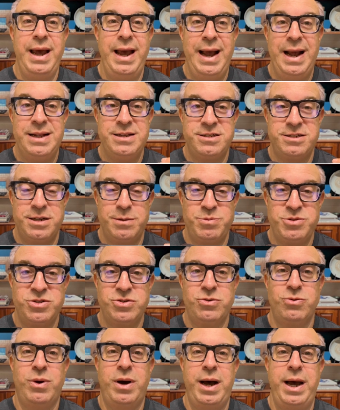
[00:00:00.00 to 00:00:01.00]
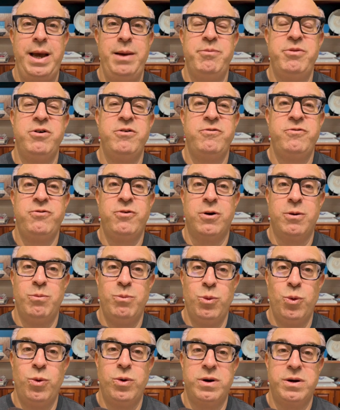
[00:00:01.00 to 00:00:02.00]
and subscribe for
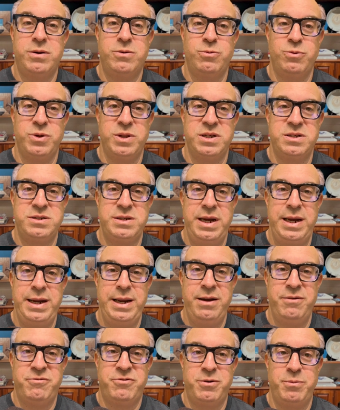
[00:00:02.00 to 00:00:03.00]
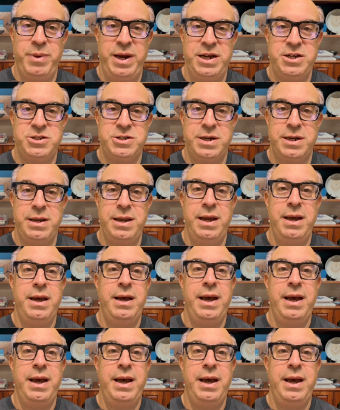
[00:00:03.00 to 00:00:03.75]
more real estate information.